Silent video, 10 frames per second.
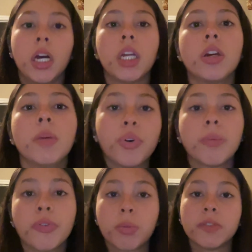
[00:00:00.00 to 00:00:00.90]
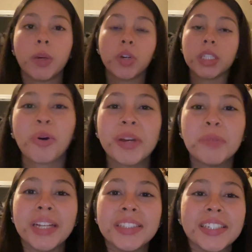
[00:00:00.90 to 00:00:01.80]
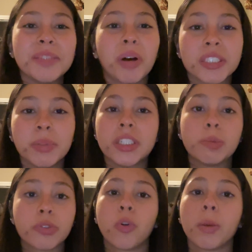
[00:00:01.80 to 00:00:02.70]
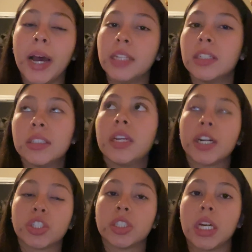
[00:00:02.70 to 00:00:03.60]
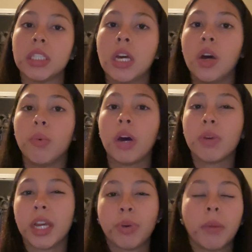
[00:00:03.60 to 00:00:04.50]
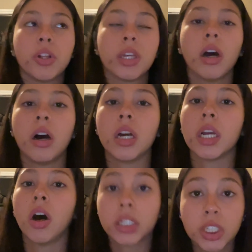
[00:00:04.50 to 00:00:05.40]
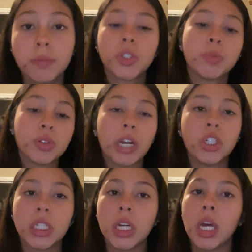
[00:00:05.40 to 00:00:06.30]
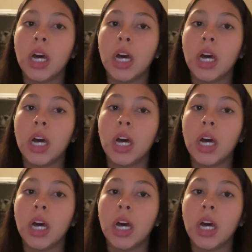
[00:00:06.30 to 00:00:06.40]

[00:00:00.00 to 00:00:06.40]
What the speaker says: Another important performance variable is aerobic capacity, is the body's ability to perform high intensity exercise without relying primarily on oxygen to produce energy.